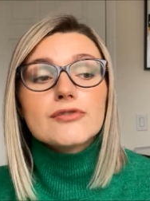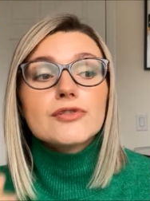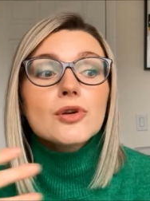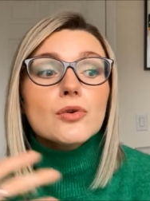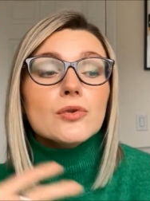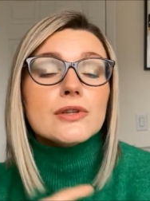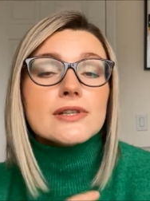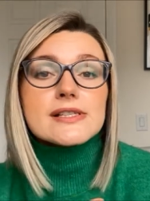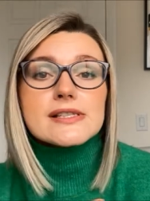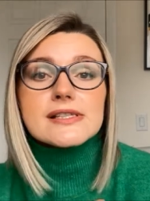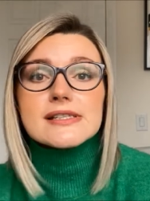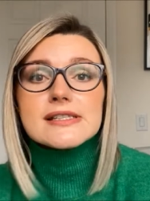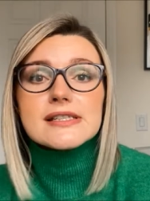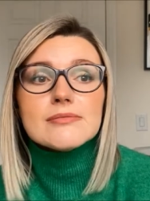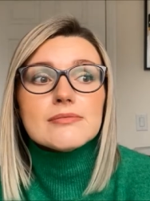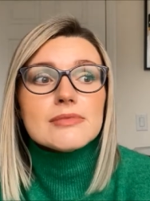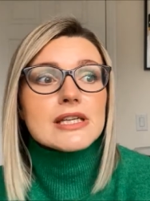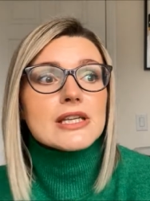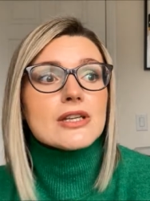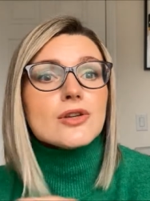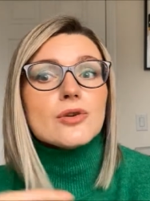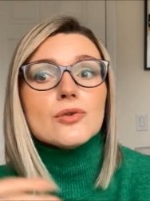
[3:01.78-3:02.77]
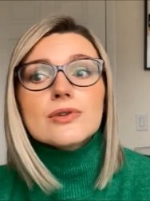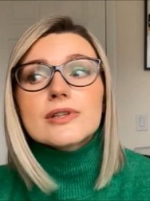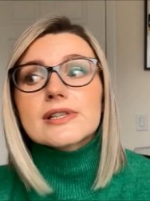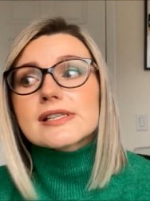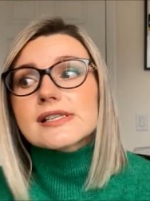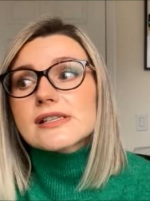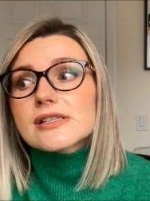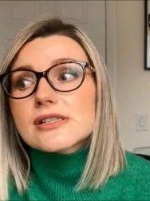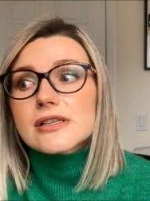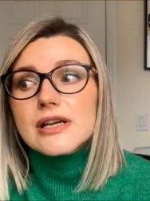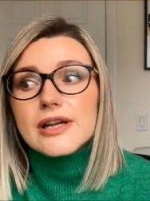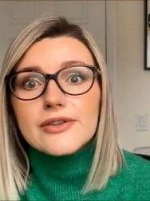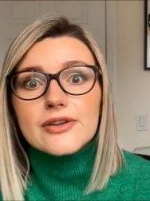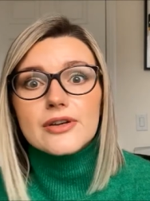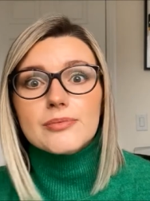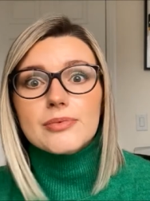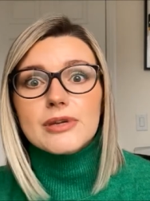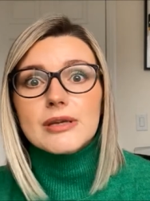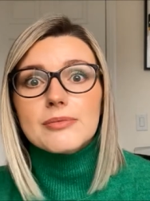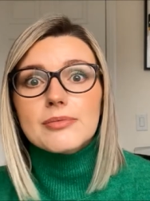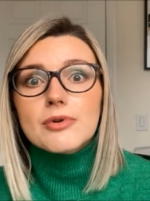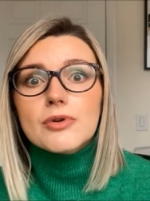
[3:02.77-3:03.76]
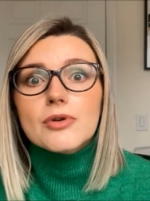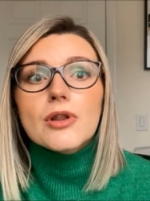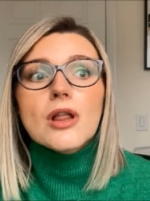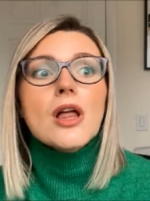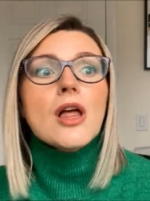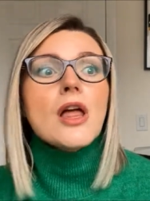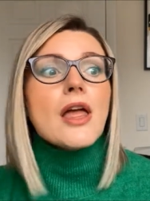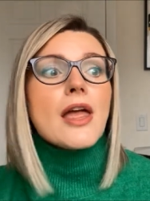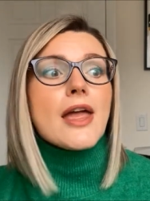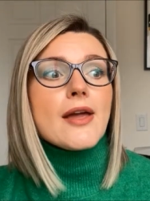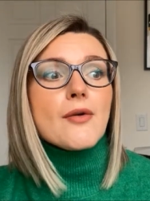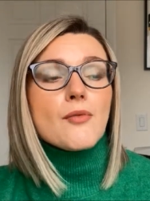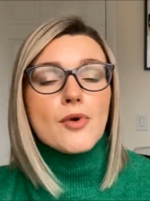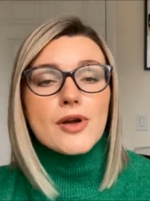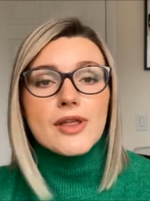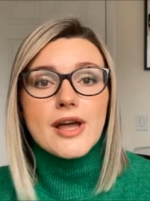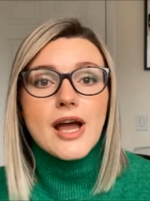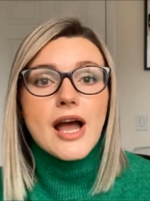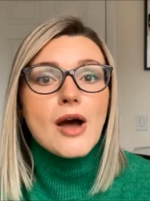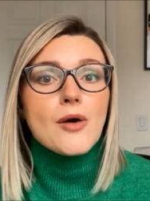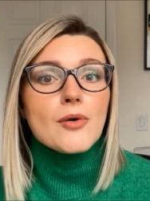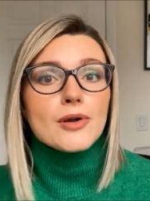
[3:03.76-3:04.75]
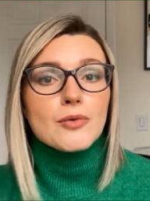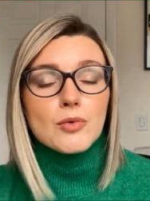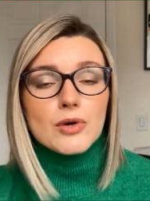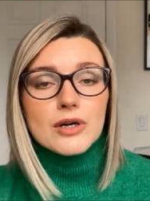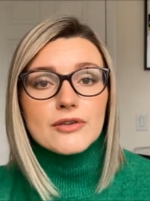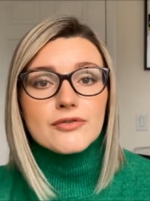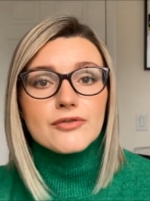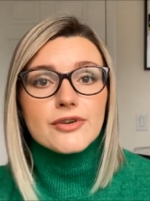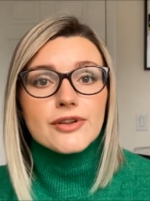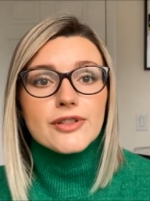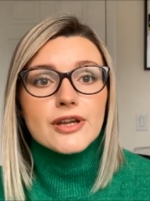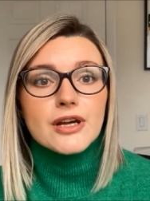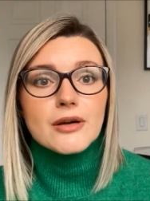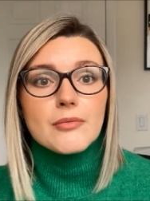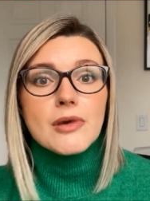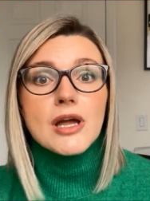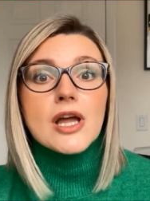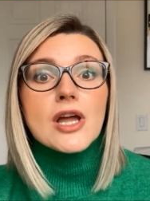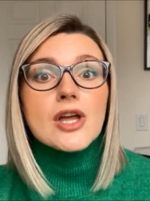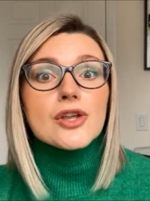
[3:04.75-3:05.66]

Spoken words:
Don't listen to me, don't listen to other people and how it worked for them.